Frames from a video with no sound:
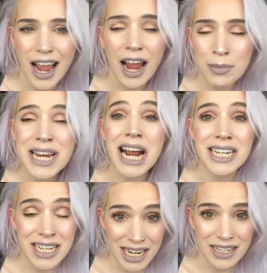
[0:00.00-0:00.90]
I mean, I
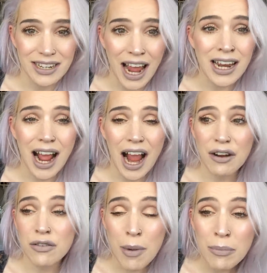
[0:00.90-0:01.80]
did. And
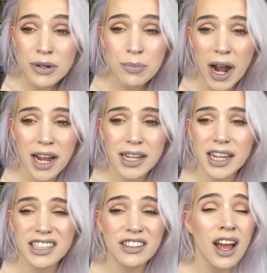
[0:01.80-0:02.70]
I remembered buying
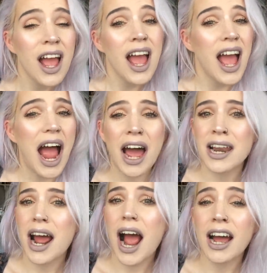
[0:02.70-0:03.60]
it,
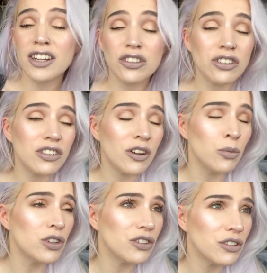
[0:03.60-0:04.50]
and I just
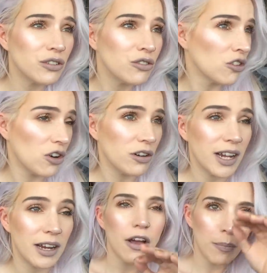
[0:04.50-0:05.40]
was drawn
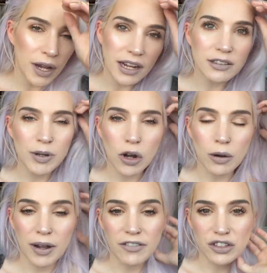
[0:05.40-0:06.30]
in. It appeared to be on
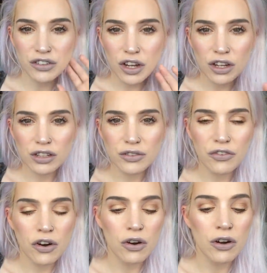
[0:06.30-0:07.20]
a bit of a search
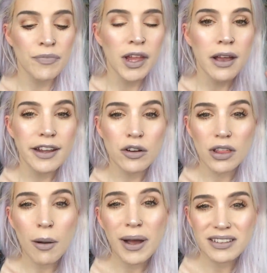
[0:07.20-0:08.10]
for, you know,
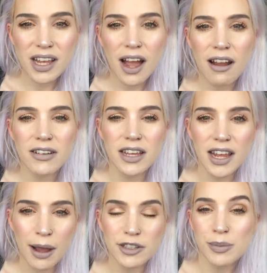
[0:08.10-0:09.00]
that mascara that
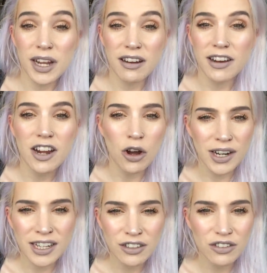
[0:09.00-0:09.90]
kept appearing on
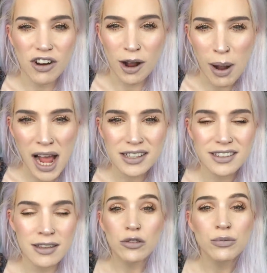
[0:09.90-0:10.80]
Instagram
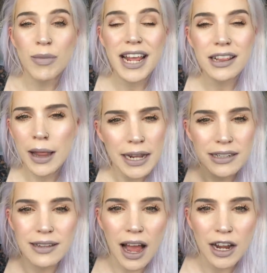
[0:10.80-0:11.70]
ads. It would make
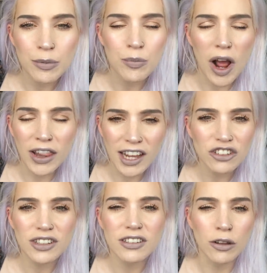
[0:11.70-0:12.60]
ladies'
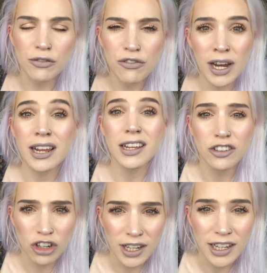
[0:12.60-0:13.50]
eyelashes look
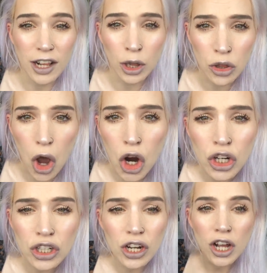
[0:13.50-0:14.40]
freakishly
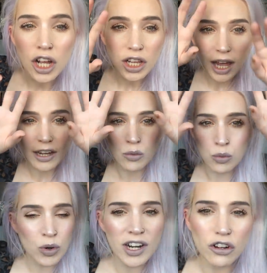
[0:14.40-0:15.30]
long. Like,
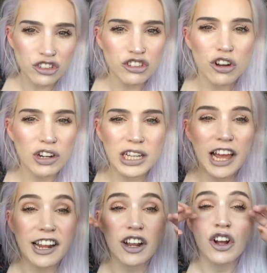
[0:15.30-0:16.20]
we're not just talking
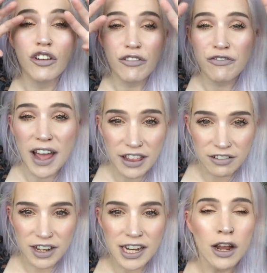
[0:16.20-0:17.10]
like
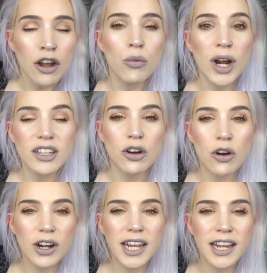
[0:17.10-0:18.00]
feathery. We're
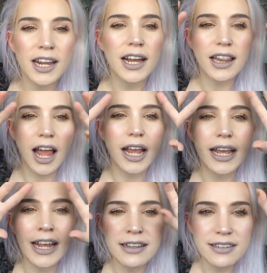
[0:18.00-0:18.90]
talking like
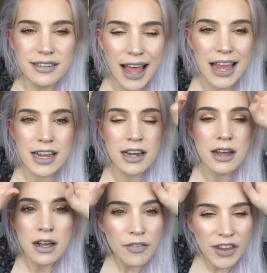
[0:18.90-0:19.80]

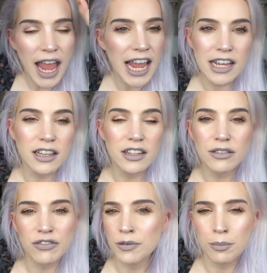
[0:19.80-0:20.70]
insane
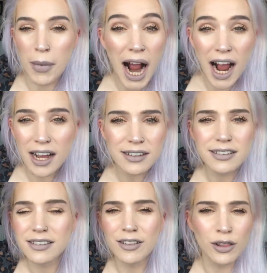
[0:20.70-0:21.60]
alien from
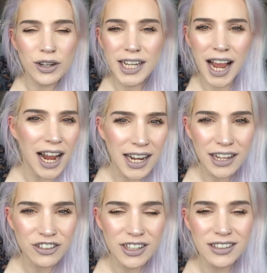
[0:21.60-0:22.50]
Mars looking
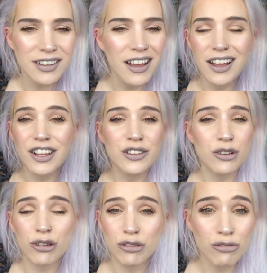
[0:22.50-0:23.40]
eyelashes.
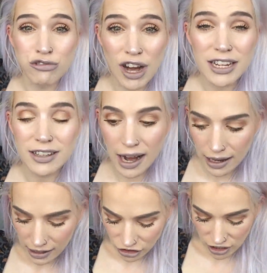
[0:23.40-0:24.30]
Just crazy
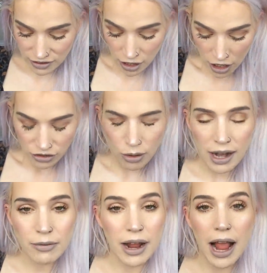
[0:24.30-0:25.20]
eyelashes. So
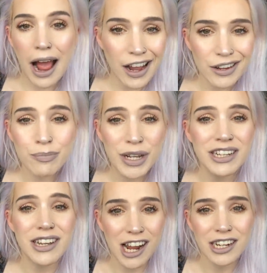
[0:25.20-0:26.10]
anyway, I've
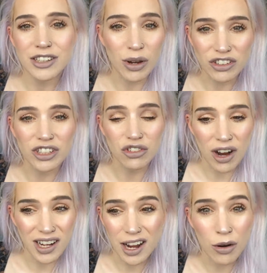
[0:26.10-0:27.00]
been dying to actually
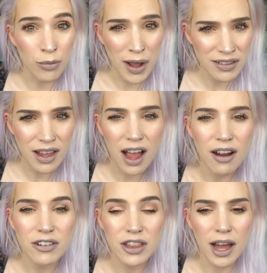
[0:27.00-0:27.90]
try out a
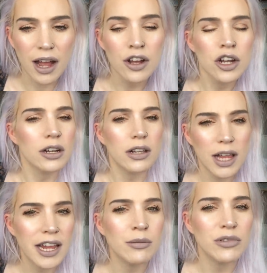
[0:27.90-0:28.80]
mascara that
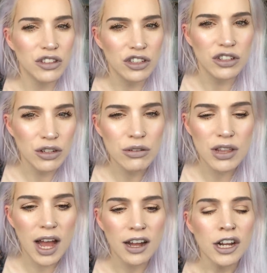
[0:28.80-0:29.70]
claims to
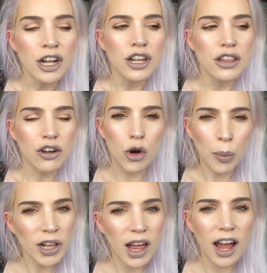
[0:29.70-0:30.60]
do that. The
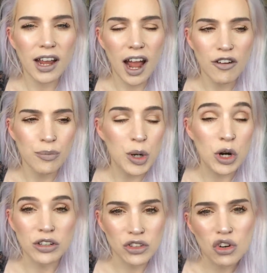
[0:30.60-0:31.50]
couple that I have
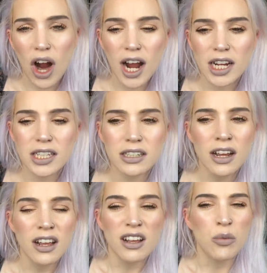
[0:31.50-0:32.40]
bought and tried
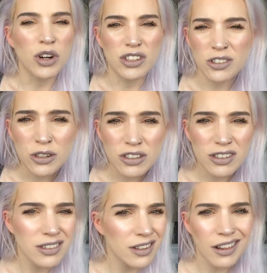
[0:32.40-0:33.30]
were
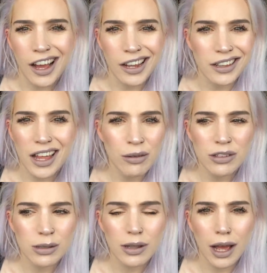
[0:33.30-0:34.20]
duds. Like, they
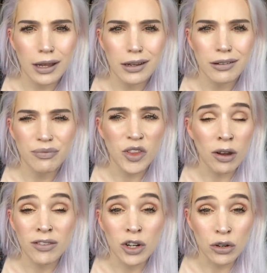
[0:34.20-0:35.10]
were just like
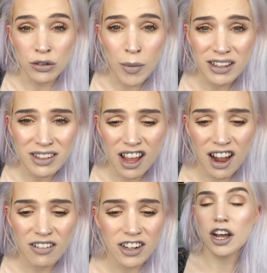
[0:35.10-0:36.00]
not even a good
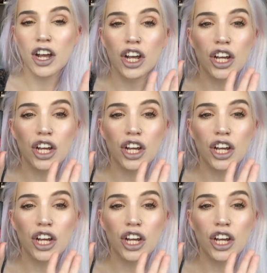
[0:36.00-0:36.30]
mascara.